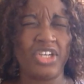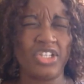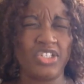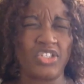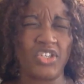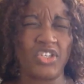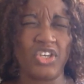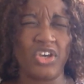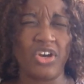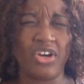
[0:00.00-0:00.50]

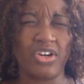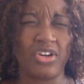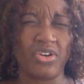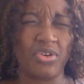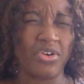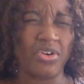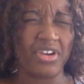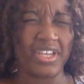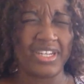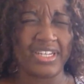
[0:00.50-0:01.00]
to your
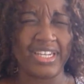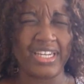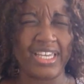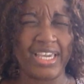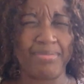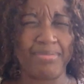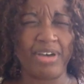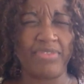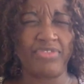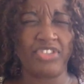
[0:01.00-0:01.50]
glory in the
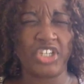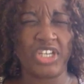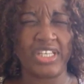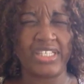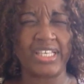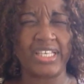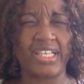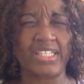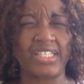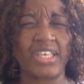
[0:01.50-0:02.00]
name of
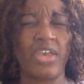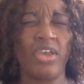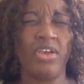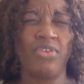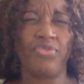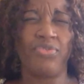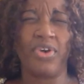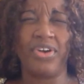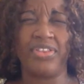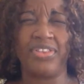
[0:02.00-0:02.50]
Jesus,
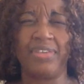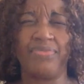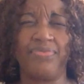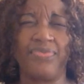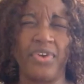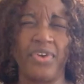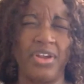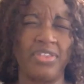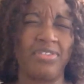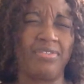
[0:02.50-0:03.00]
for the
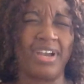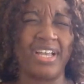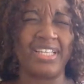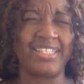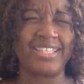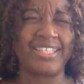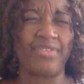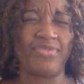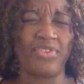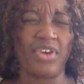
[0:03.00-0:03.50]

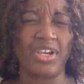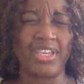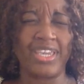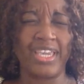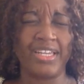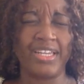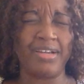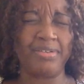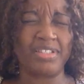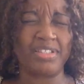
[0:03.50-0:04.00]
furtherance of your
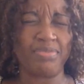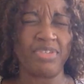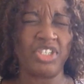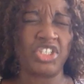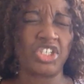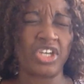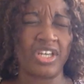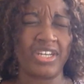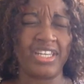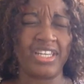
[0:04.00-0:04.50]
kingdom's
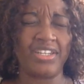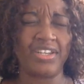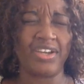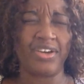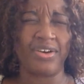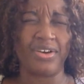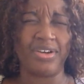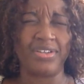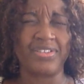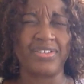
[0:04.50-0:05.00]
mission in the
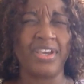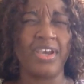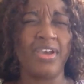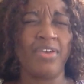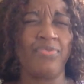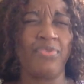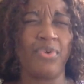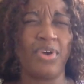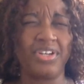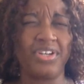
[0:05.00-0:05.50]
earth,
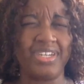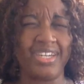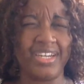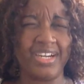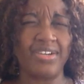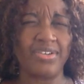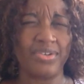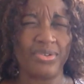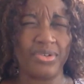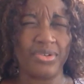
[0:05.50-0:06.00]
for
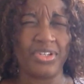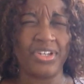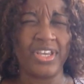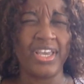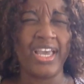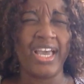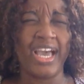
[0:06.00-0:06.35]
their good,